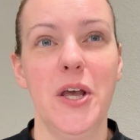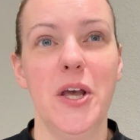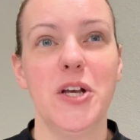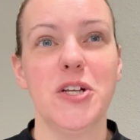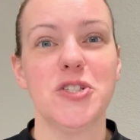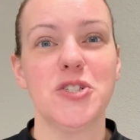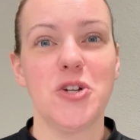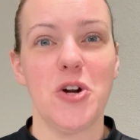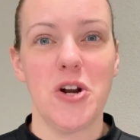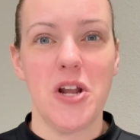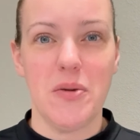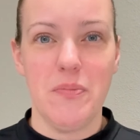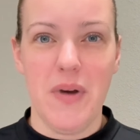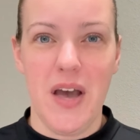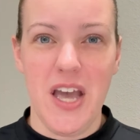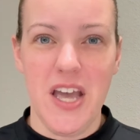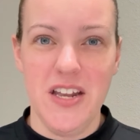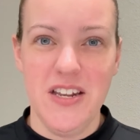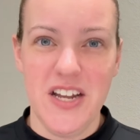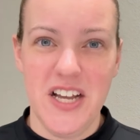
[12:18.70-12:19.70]
starting
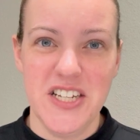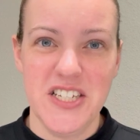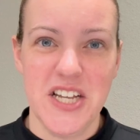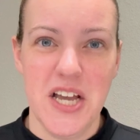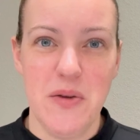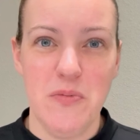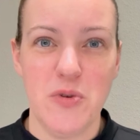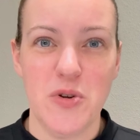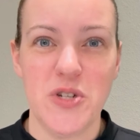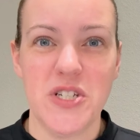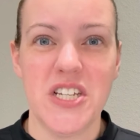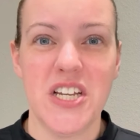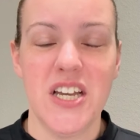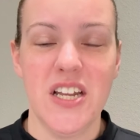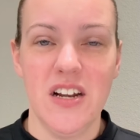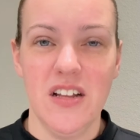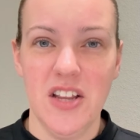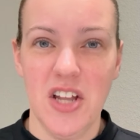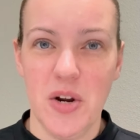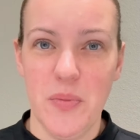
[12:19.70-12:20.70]
my nighttime
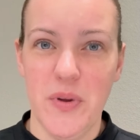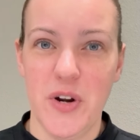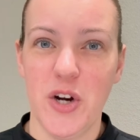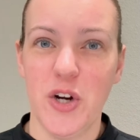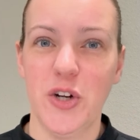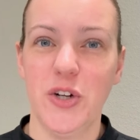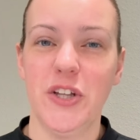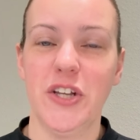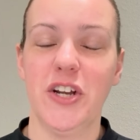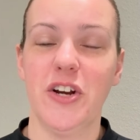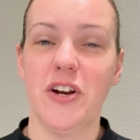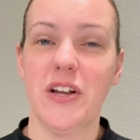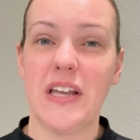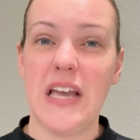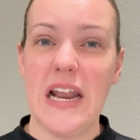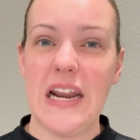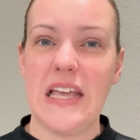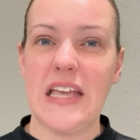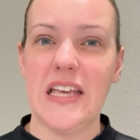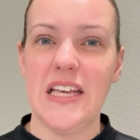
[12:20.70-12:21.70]
routine a little bit earlier and
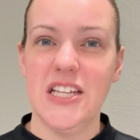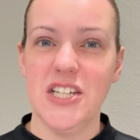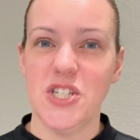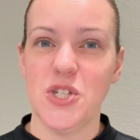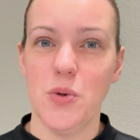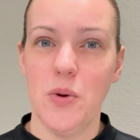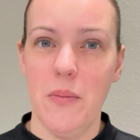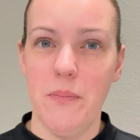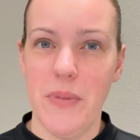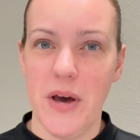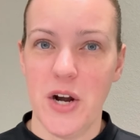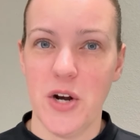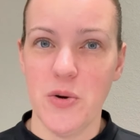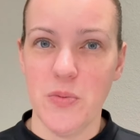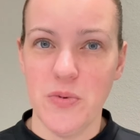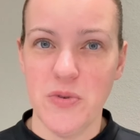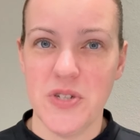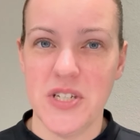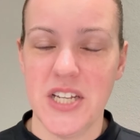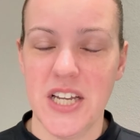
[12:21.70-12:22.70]
getting into a better
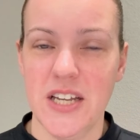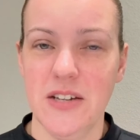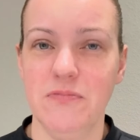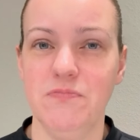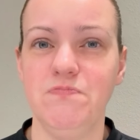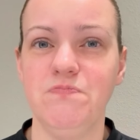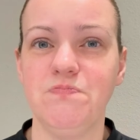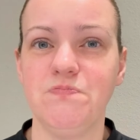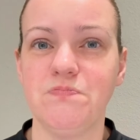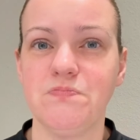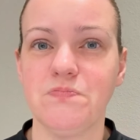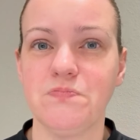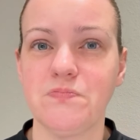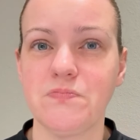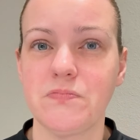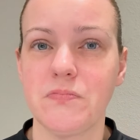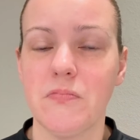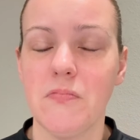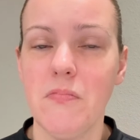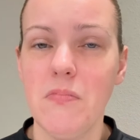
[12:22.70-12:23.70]
routine.
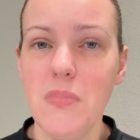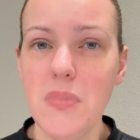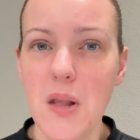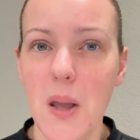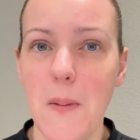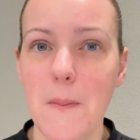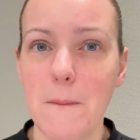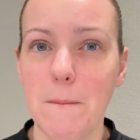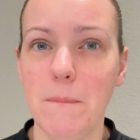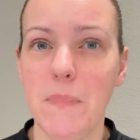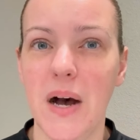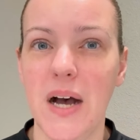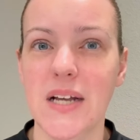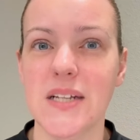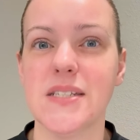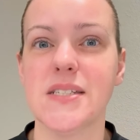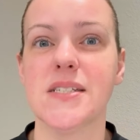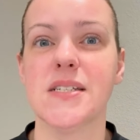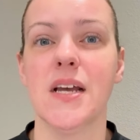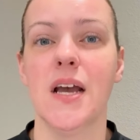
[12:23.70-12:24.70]

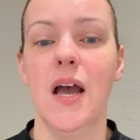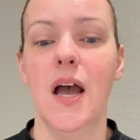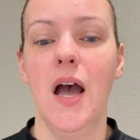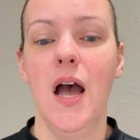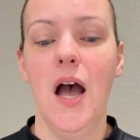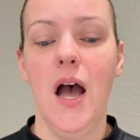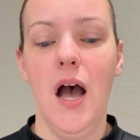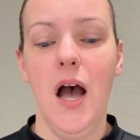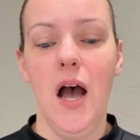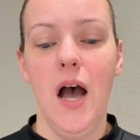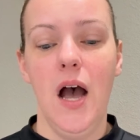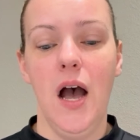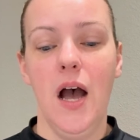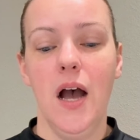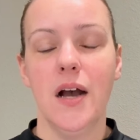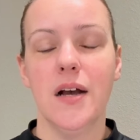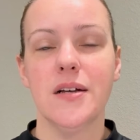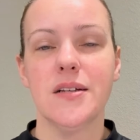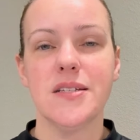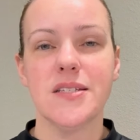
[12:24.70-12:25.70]
But
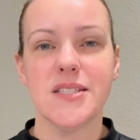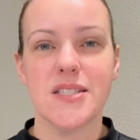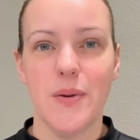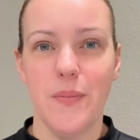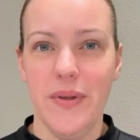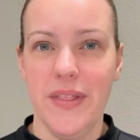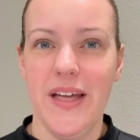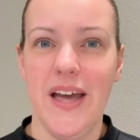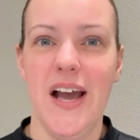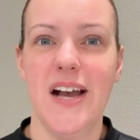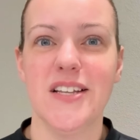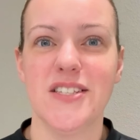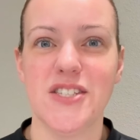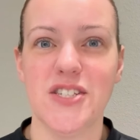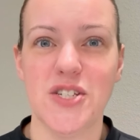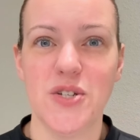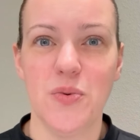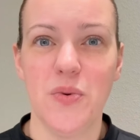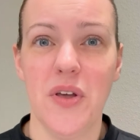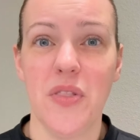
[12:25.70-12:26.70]
some of that has to
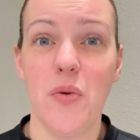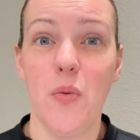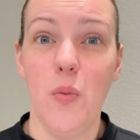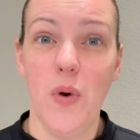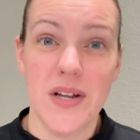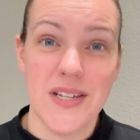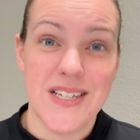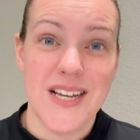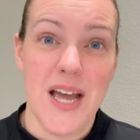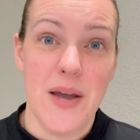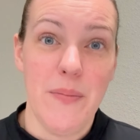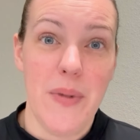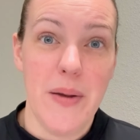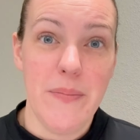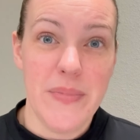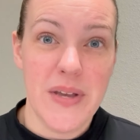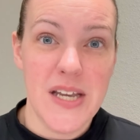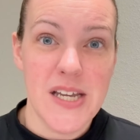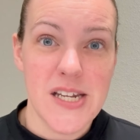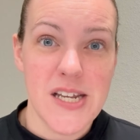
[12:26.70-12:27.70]
do with what time
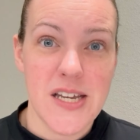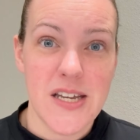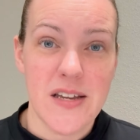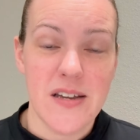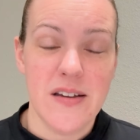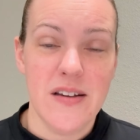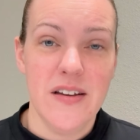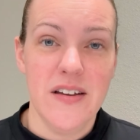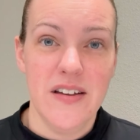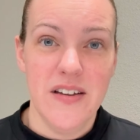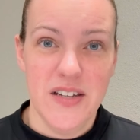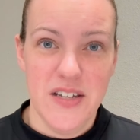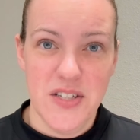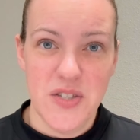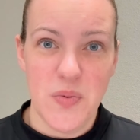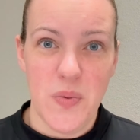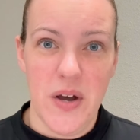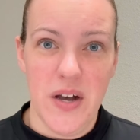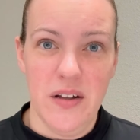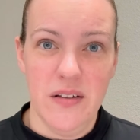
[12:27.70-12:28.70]
I'm eating
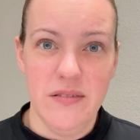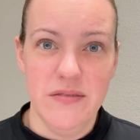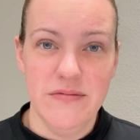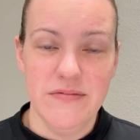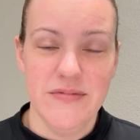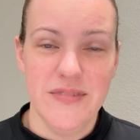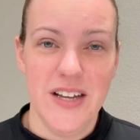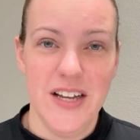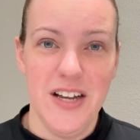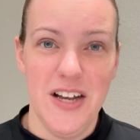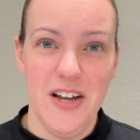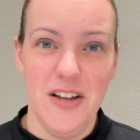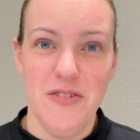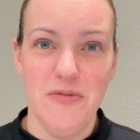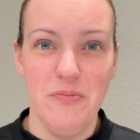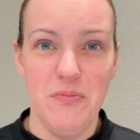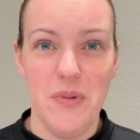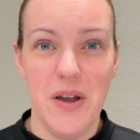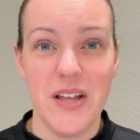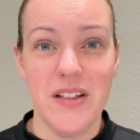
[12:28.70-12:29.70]
as well,
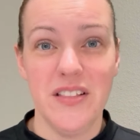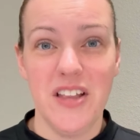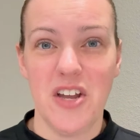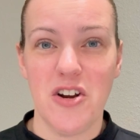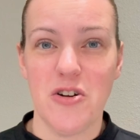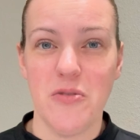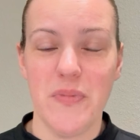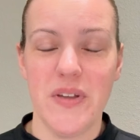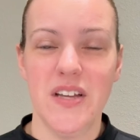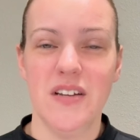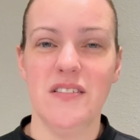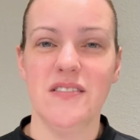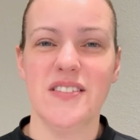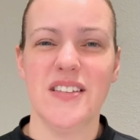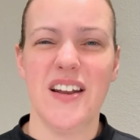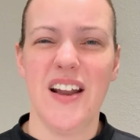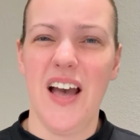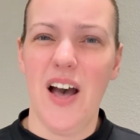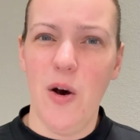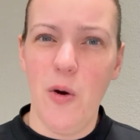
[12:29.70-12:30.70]
my later meals
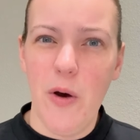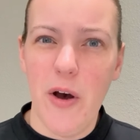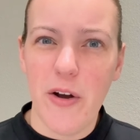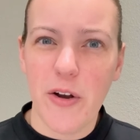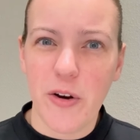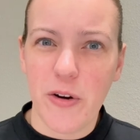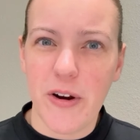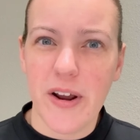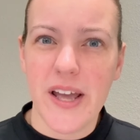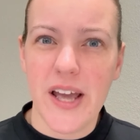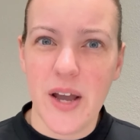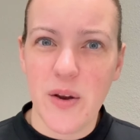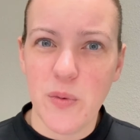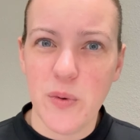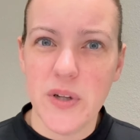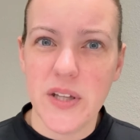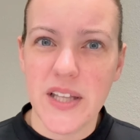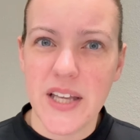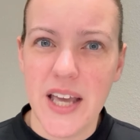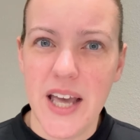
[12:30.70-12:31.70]
and how hungry I
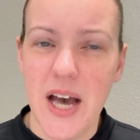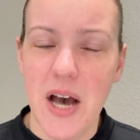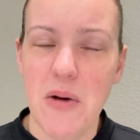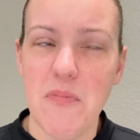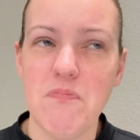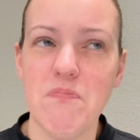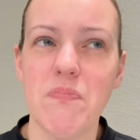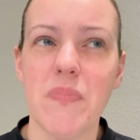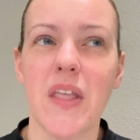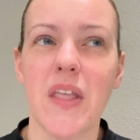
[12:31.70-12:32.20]
really am.